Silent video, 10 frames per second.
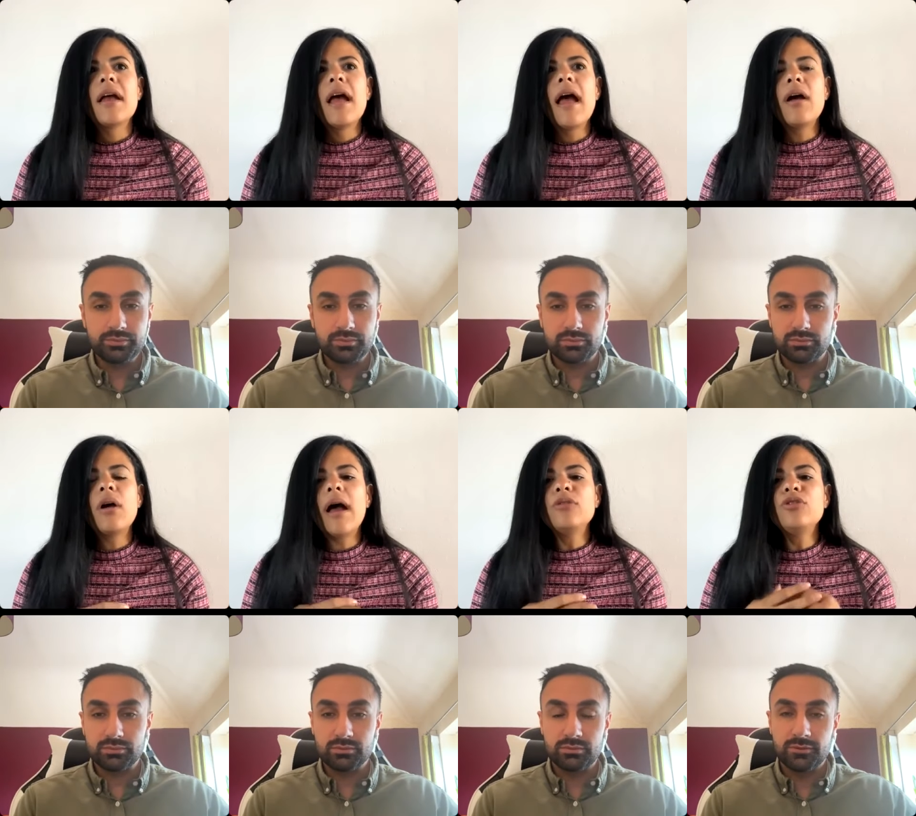Speaker 1: how
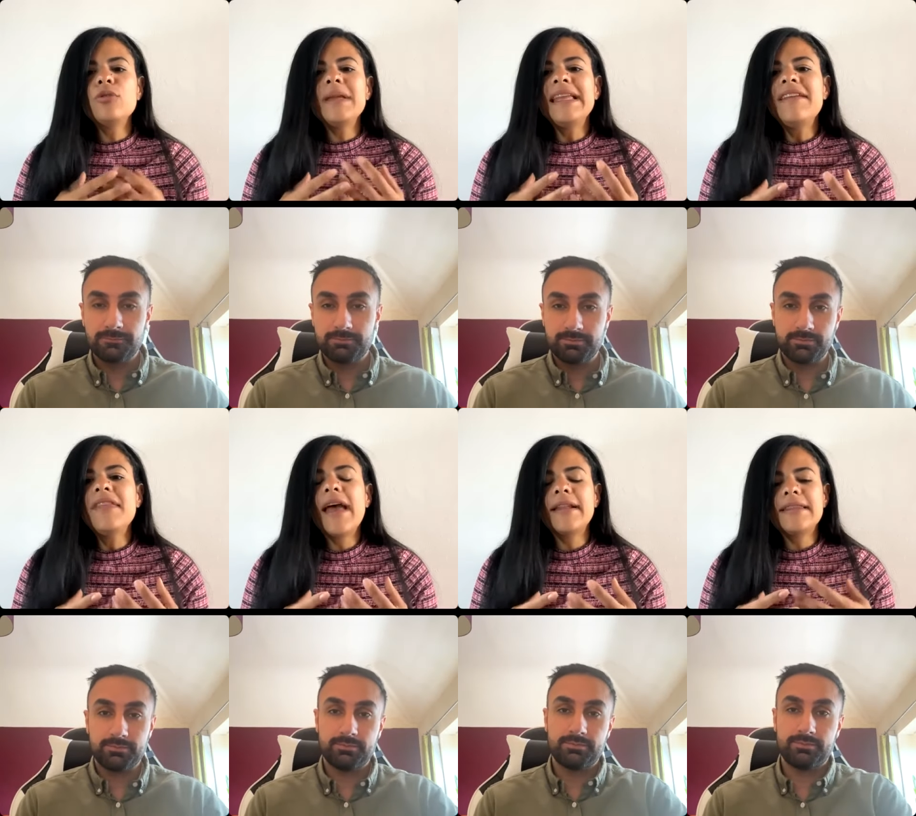how do you believe
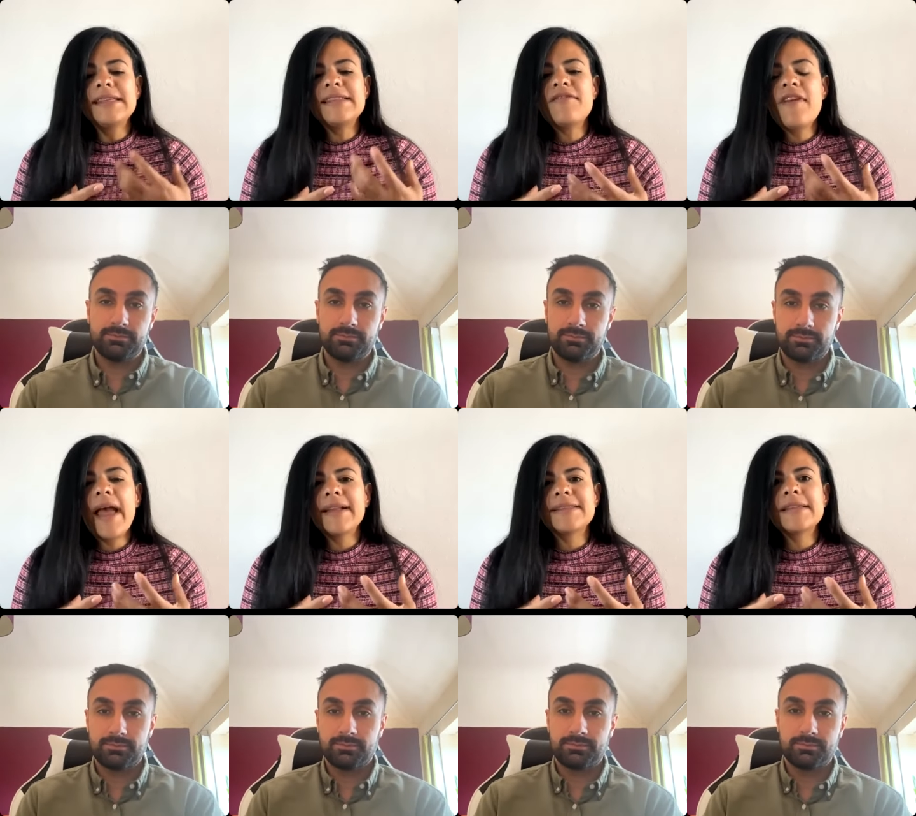that this
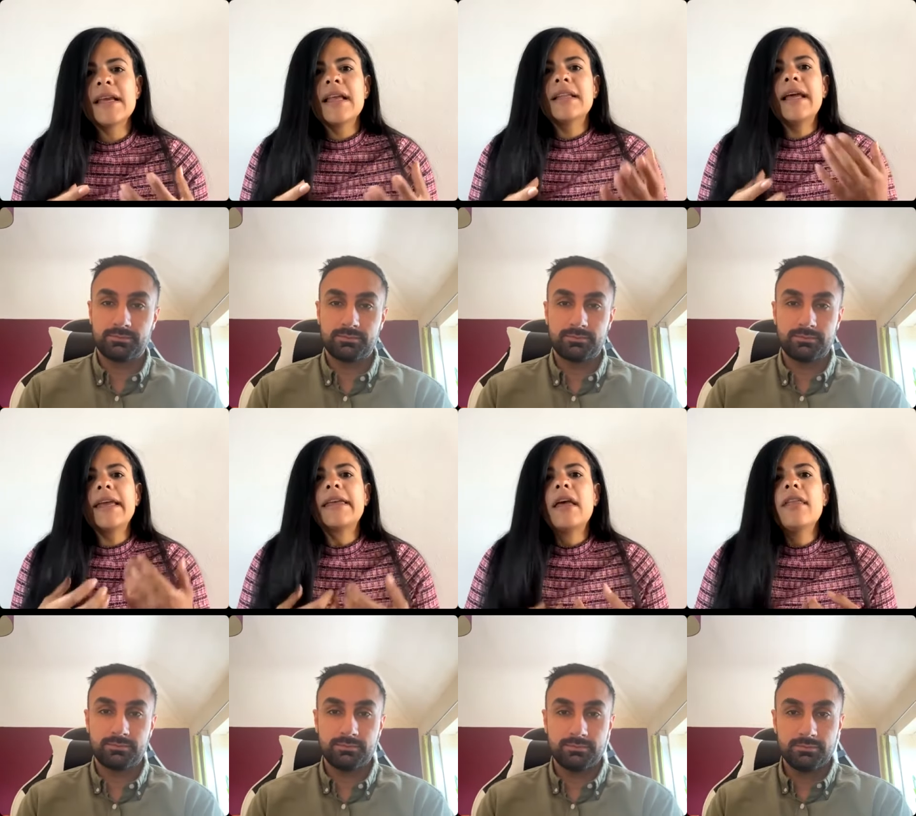affects
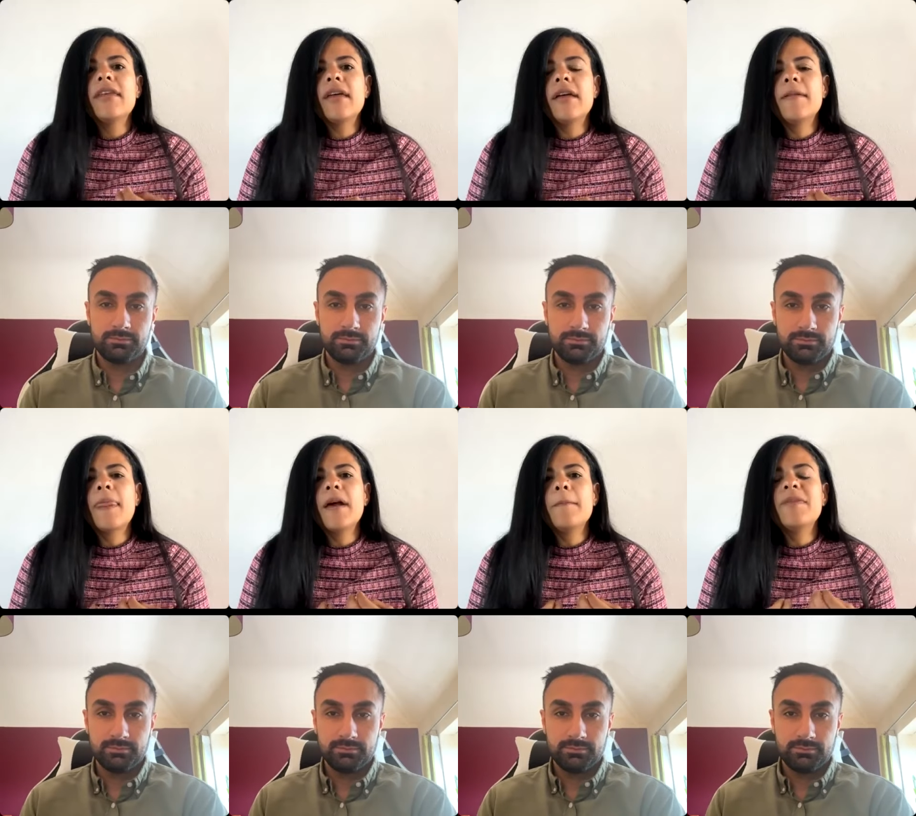like uh, the,
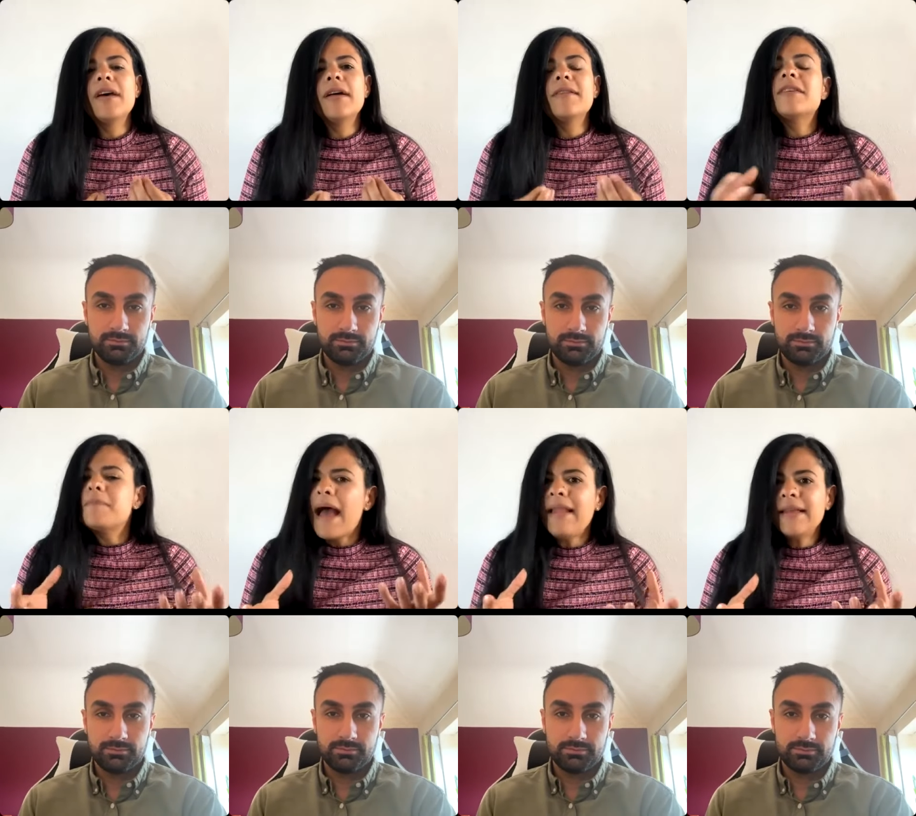the the the
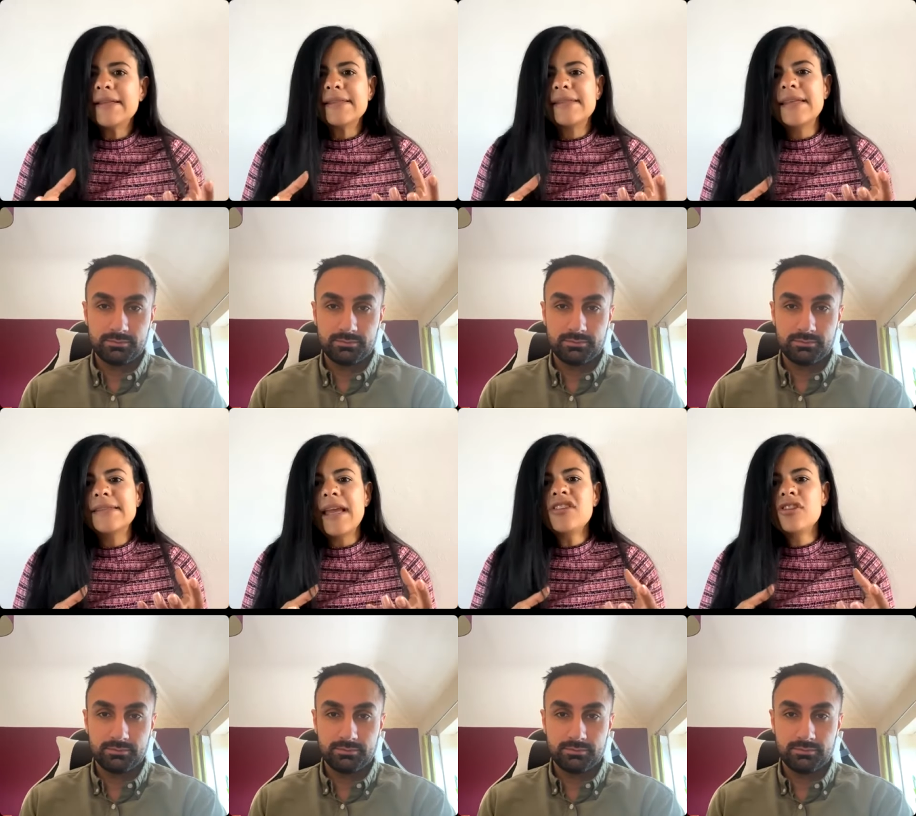balance, the
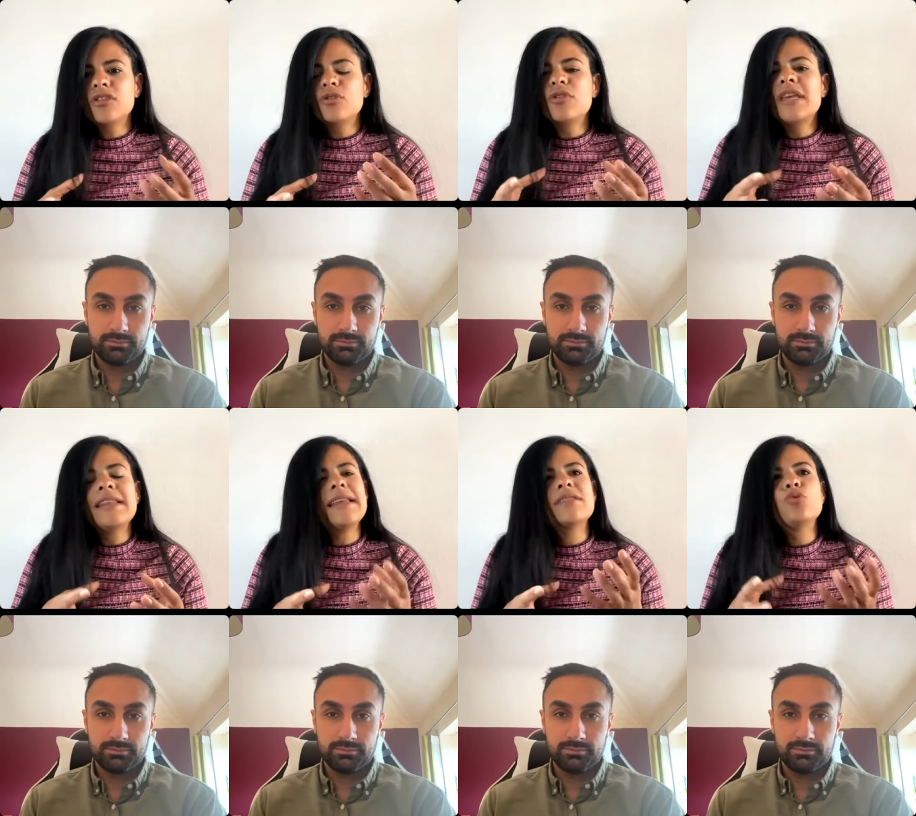ascension? Do you
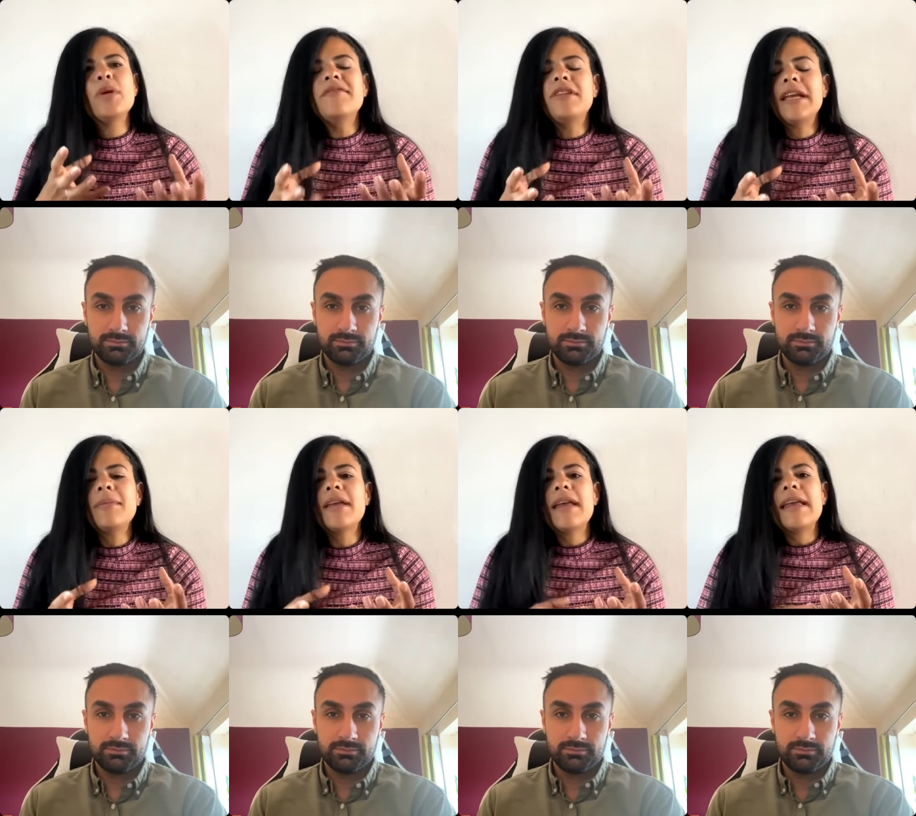think that twin
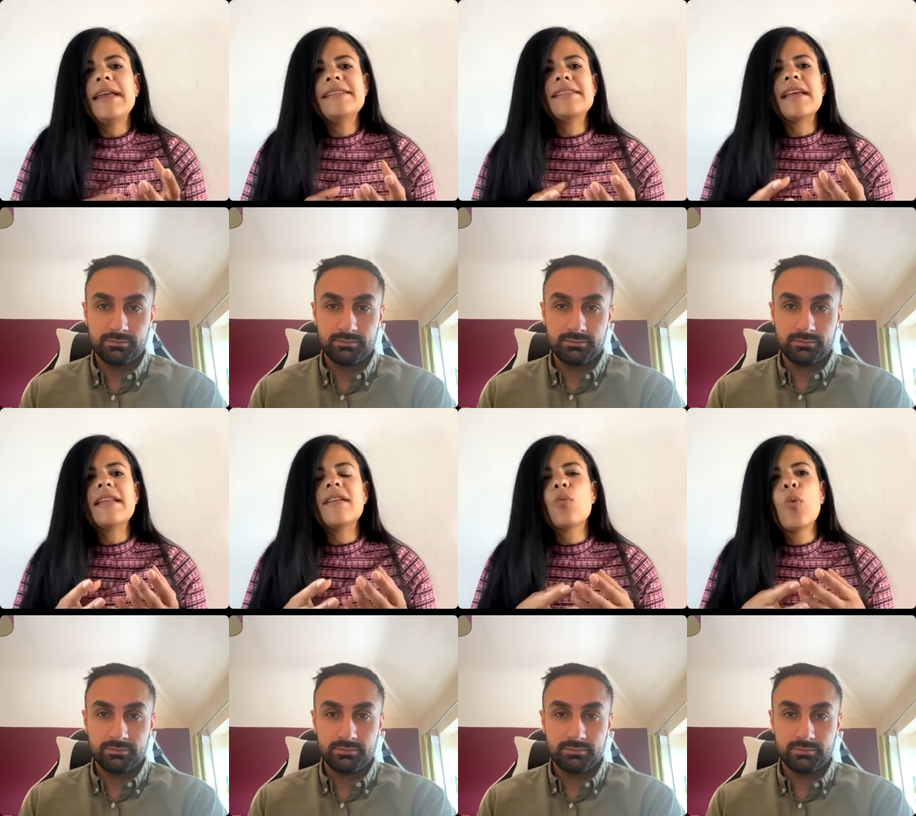flame is
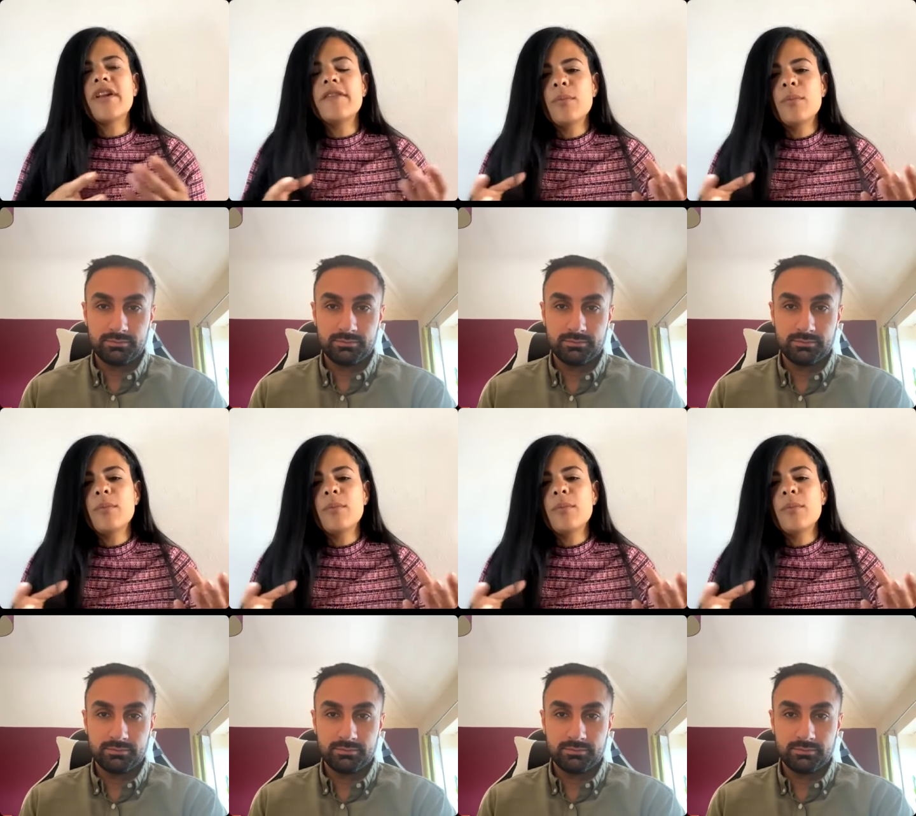one of the